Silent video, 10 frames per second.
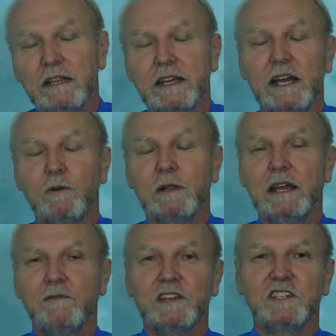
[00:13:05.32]
that I will
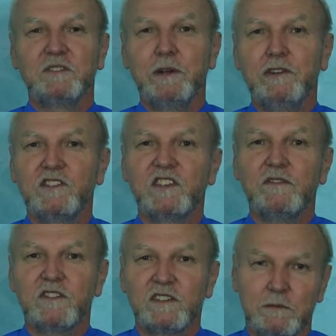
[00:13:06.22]
have the experience of
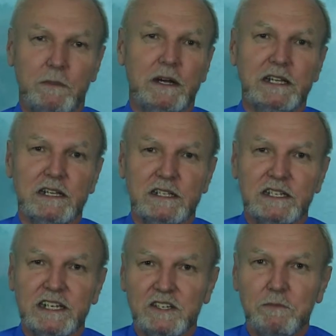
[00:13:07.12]
samadhi in
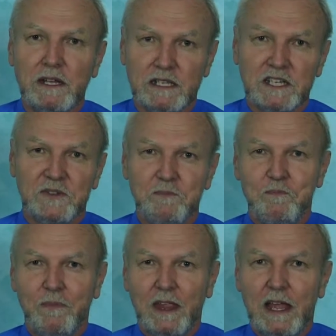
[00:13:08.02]
6 months.
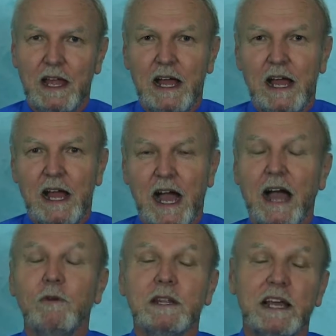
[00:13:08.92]

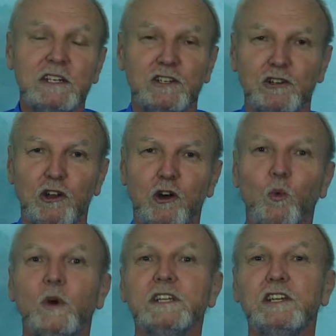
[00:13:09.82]
I would like to know,
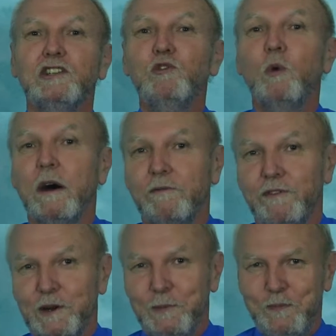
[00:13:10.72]
what can you
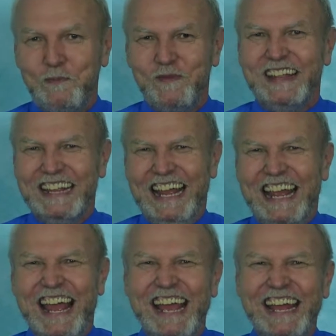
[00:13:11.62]
offer?
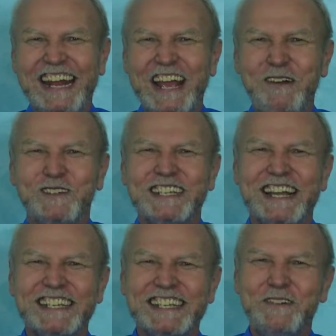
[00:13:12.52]
And it was
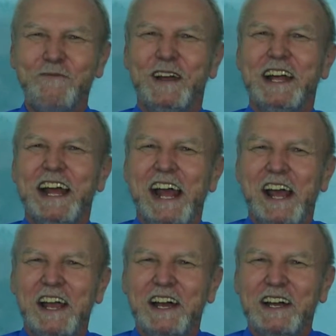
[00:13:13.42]
as if
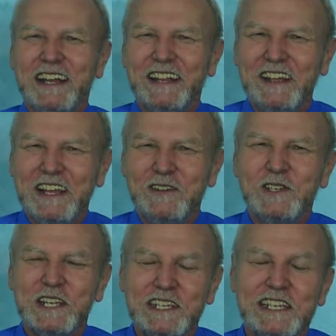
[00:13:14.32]
it was
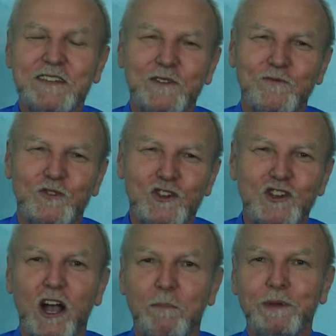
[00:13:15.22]
just, he was
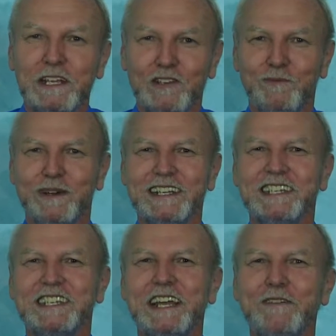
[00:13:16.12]
shopping, you might
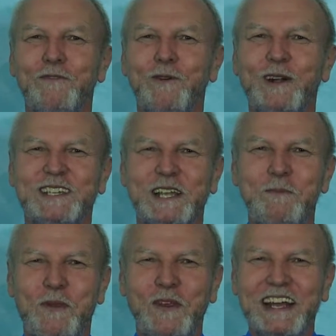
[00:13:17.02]
say, for
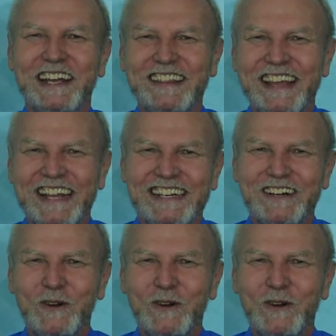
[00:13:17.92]
something, and that